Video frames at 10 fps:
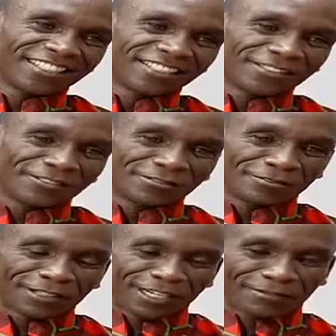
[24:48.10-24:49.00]

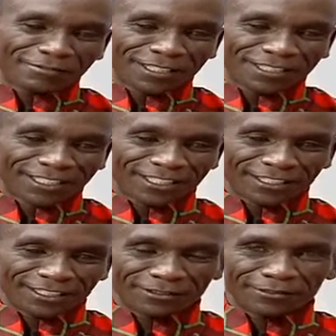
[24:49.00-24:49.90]
I'm reading
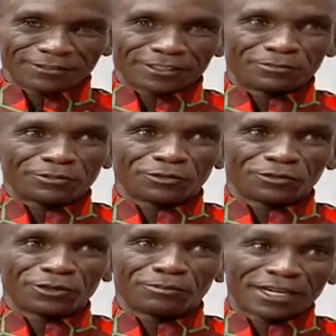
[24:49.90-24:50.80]
the book
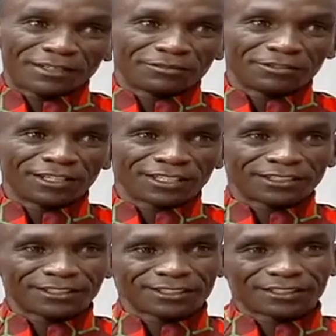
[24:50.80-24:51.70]
called
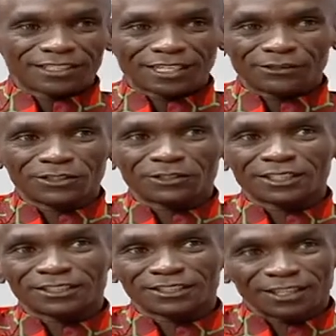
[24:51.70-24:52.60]
Mindfulness. I want to
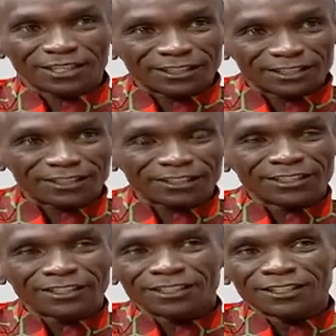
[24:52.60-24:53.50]
understand
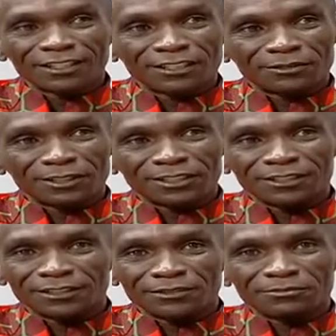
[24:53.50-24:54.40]

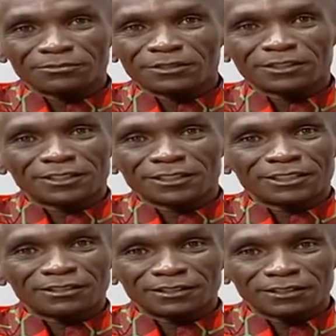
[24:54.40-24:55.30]
actually
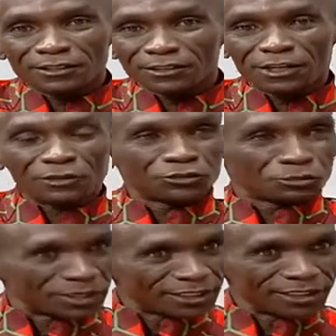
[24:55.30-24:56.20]
how
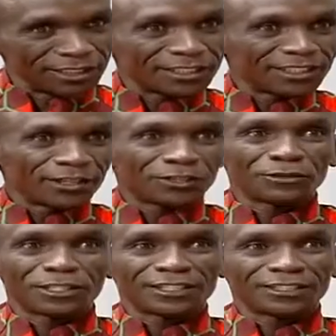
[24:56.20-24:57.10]
to meditate. I
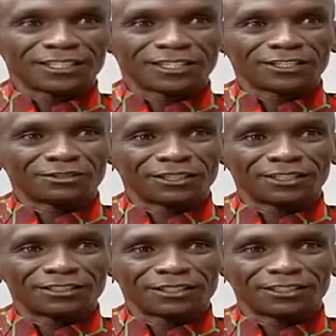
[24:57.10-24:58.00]
want to understand
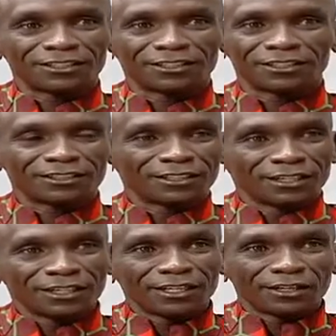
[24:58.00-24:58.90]
actually
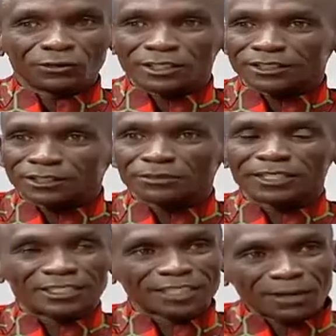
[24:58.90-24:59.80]
when
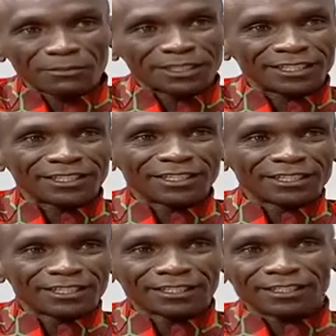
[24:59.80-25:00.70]
something is happening,
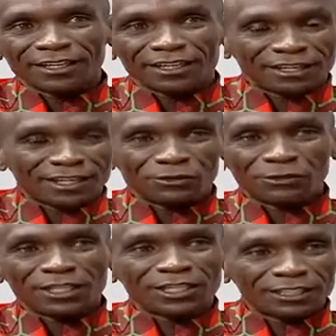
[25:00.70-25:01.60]
are
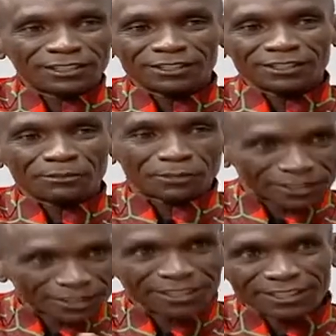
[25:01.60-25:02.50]
you really
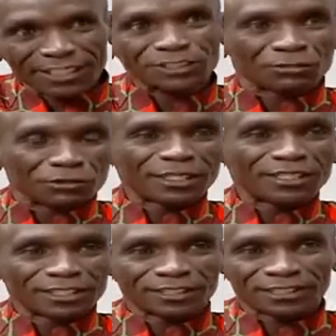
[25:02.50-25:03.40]
present in that moment?